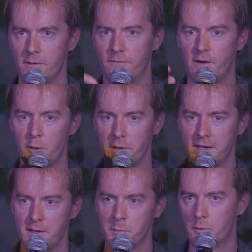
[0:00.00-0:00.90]
and
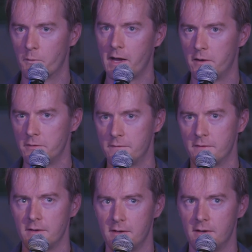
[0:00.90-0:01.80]
following him
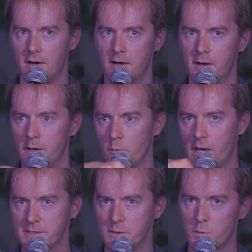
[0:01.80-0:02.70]
around
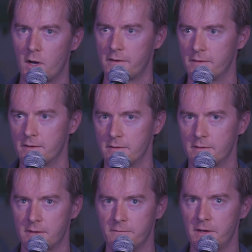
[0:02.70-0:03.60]
as he was walking
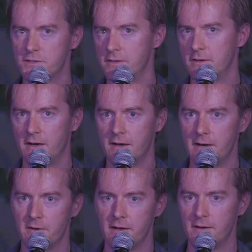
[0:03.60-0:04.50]
the convention
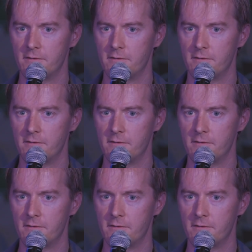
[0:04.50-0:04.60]
area.